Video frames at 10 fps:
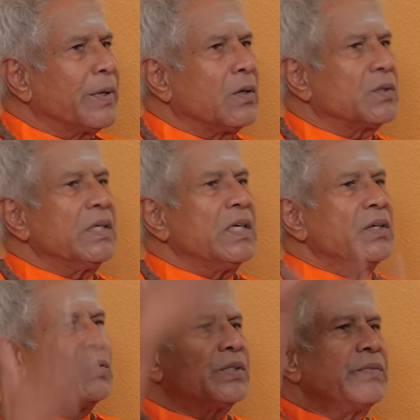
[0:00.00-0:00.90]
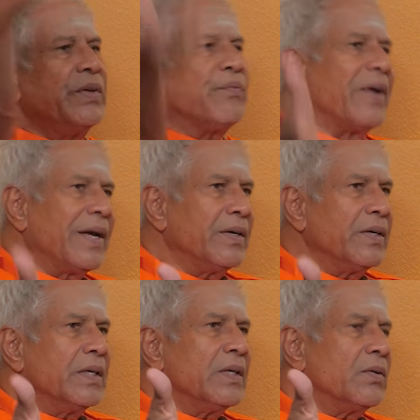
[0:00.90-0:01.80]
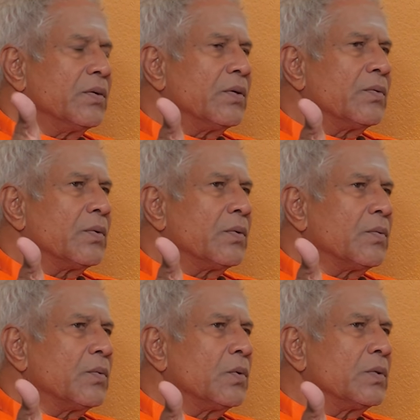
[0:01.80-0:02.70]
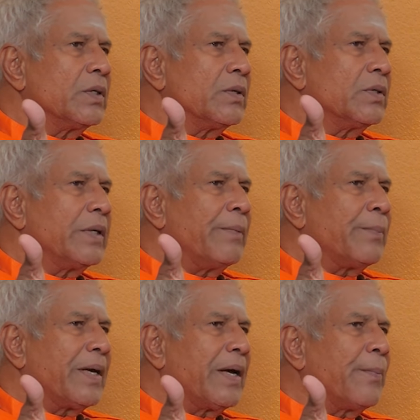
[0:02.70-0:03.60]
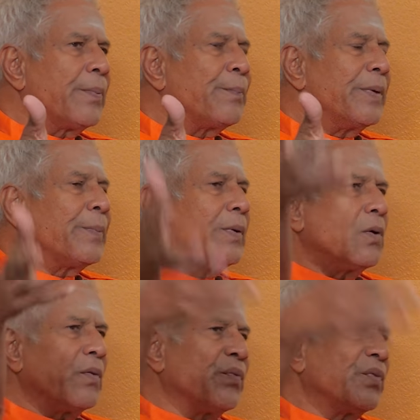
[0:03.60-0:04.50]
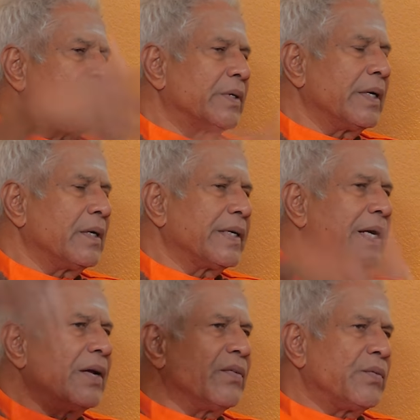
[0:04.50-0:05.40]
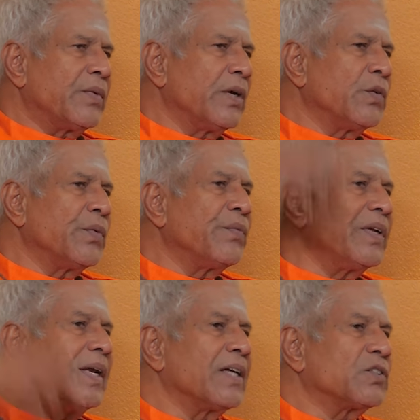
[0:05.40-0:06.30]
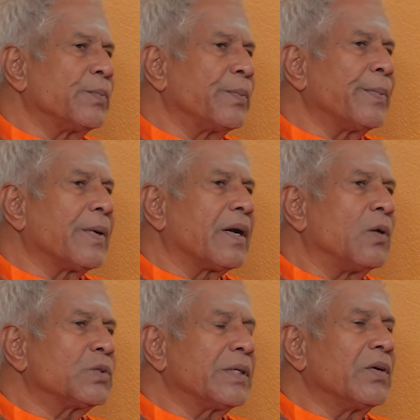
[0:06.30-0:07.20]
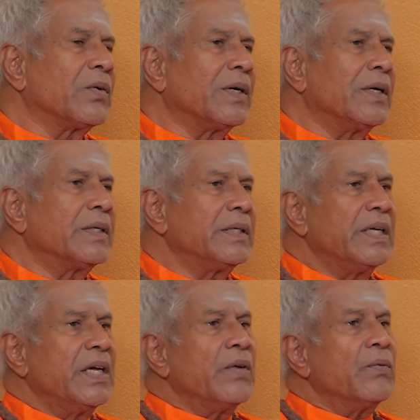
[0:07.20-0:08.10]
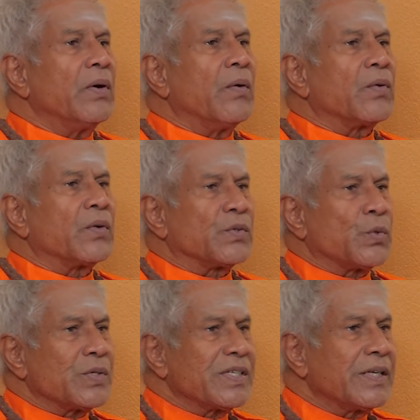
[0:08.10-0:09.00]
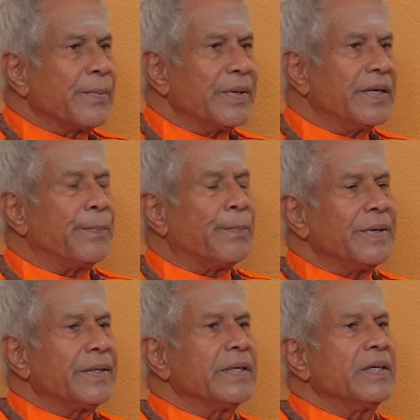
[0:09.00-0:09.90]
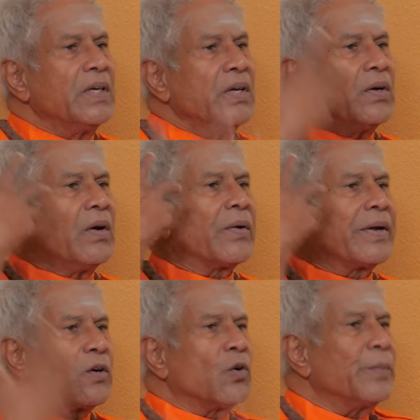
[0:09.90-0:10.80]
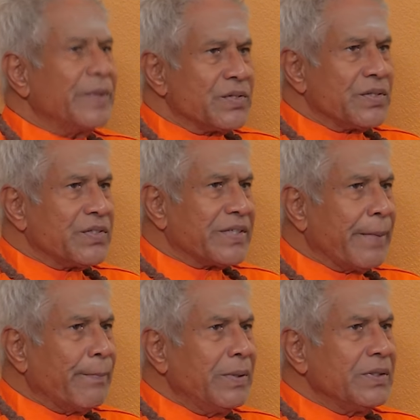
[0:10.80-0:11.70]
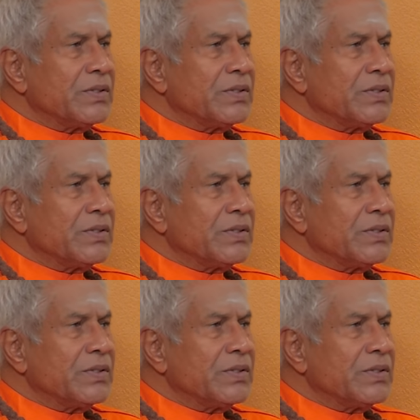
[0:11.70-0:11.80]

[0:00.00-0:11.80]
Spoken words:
Because, you see, we find the entire people of 10 to 15 lakhs of people are outside our country. Our resources have been depleted. Our economy is in shambles.